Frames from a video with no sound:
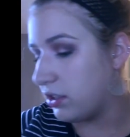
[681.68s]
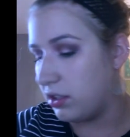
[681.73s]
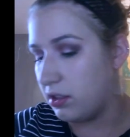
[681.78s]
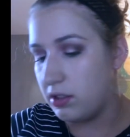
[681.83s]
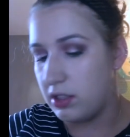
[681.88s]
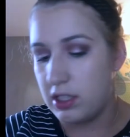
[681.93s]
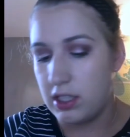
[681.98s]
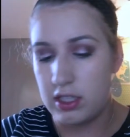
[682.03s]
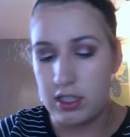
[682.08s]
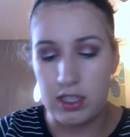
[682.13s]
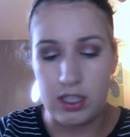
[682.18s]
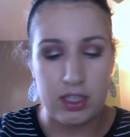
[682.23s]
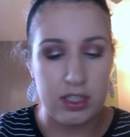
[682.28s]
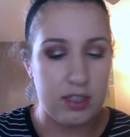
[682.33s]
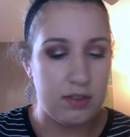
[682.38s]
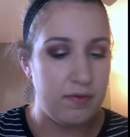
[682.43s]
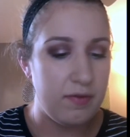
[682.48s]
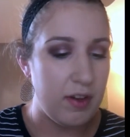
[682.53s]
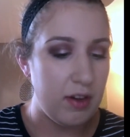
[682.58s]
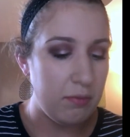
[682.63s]
to use this,
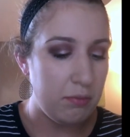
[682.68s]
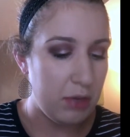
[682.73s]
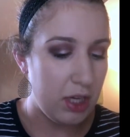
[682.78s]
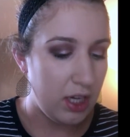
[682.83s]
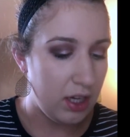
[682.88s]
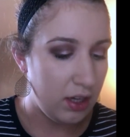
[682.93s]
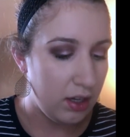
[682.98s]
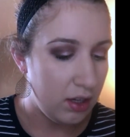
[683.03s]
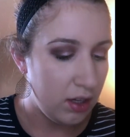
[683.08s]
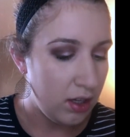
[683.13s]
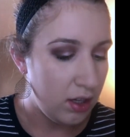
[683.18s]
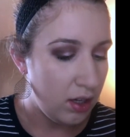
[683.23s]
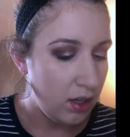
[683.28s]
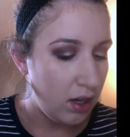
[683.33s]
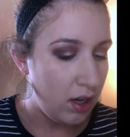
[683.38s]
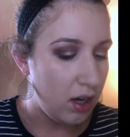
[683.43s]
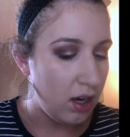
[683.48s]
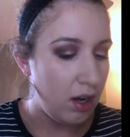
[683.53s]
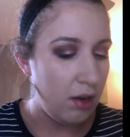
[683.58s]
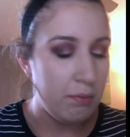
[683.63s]
it's Fit Me
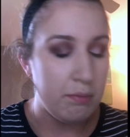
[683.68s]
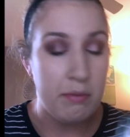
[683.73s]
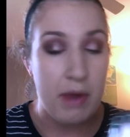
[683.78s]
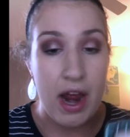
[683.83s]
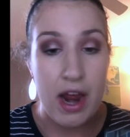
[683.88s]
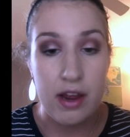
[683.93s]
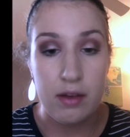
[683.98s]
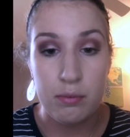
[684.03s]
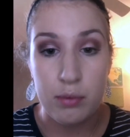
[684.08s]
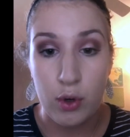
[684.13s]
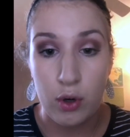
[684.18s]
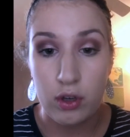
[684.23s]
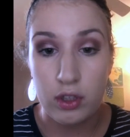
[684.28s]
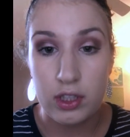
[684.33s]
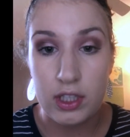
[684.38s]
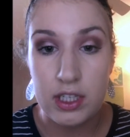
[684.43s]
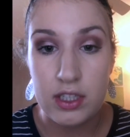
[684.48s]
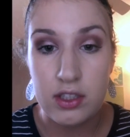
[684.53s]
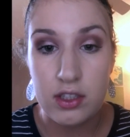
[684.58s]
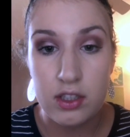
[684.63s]
Matte and
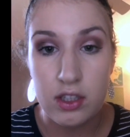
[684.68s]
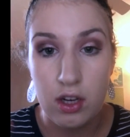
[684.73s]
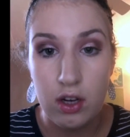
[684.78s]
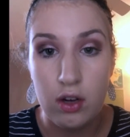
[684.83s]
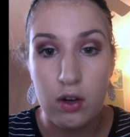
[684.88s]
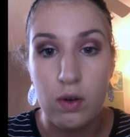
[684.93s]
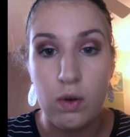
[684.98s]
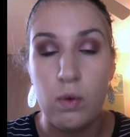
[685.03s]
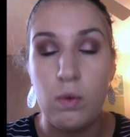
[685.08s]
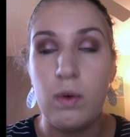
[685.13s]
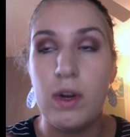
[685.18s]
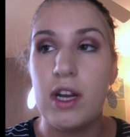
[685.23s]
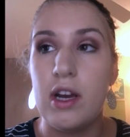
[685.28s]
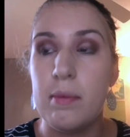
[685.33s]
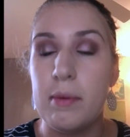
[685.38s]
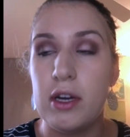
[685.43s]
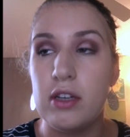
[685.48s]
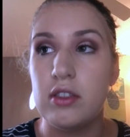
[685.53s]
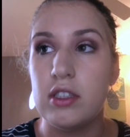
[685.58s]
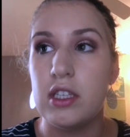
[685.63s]
Poreless. So when
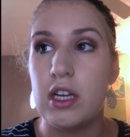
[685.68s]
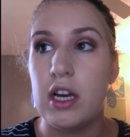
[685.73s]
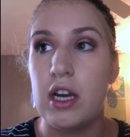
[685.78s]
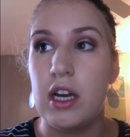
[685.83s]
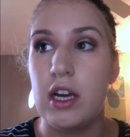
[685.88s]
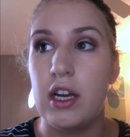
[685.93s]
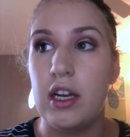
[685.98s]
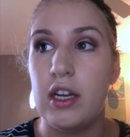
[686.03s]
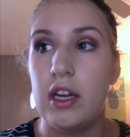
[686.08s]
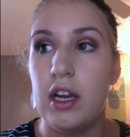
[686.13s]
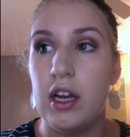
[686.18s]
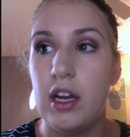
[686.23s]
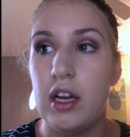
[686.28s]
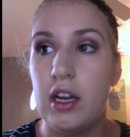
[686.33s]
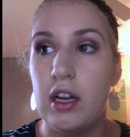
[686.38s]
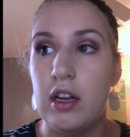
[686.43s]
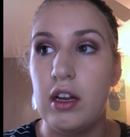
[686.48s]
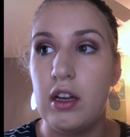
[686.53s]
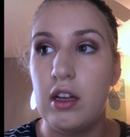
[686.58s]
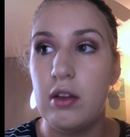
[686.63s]
I'm outside,
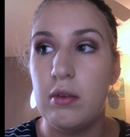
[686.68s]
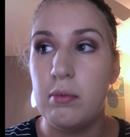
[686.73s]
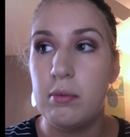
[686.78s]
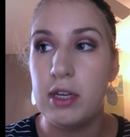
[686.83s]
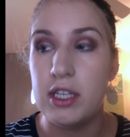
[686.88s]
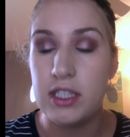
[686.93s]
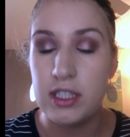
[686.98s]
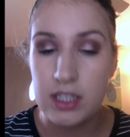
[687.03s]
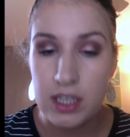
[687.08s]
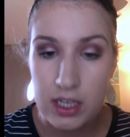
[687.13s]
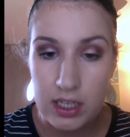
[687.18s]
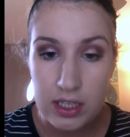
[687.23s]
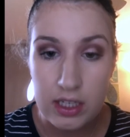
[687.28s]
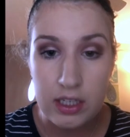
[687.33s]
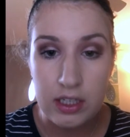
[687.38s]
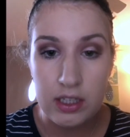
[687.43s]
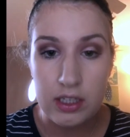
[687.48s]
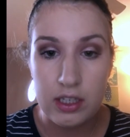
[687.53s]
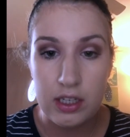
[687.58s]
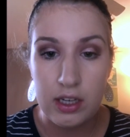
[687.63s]
my
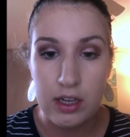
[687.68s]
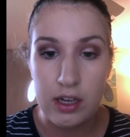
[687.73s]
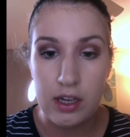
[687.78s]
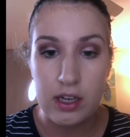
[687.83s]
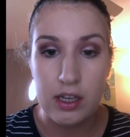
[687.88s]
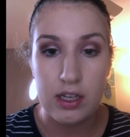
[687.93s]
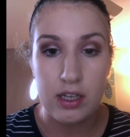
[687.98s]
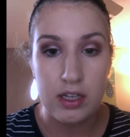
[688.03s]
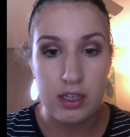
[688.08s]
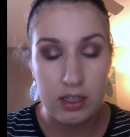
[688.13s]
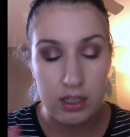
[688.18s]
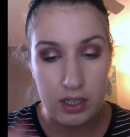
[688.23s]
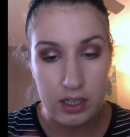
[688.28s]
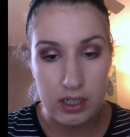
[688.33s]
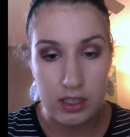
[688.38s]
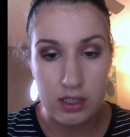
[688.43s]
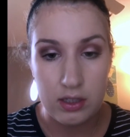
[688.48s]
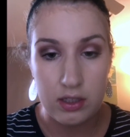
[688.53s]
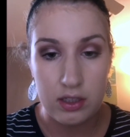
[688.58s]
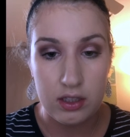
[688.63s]
skin, it
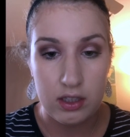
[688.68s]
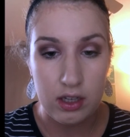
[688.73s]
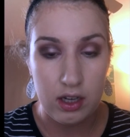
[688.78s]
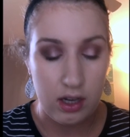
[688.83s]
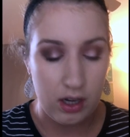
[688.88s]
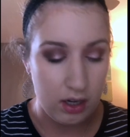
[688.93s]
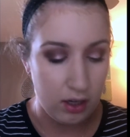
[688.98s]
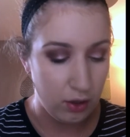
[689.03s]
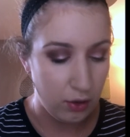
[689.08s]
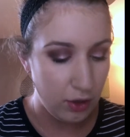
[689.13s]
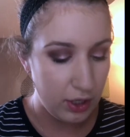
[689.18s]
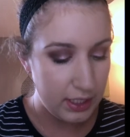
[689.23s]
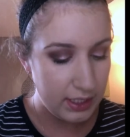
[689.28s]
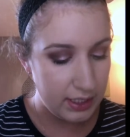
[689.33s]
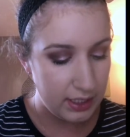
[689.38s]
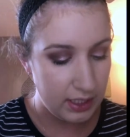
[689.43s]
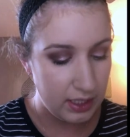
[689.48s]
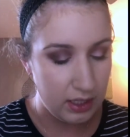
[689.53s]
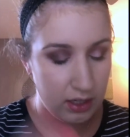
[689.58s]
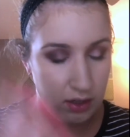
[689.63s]
gets
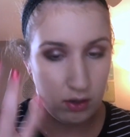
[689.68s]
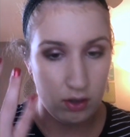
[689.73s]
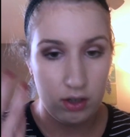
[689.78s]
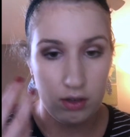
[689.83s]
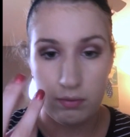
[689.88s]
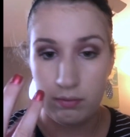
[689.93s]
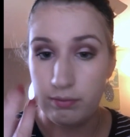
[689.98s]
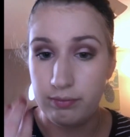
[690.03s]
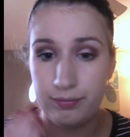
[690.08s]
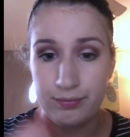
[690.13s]
greasy or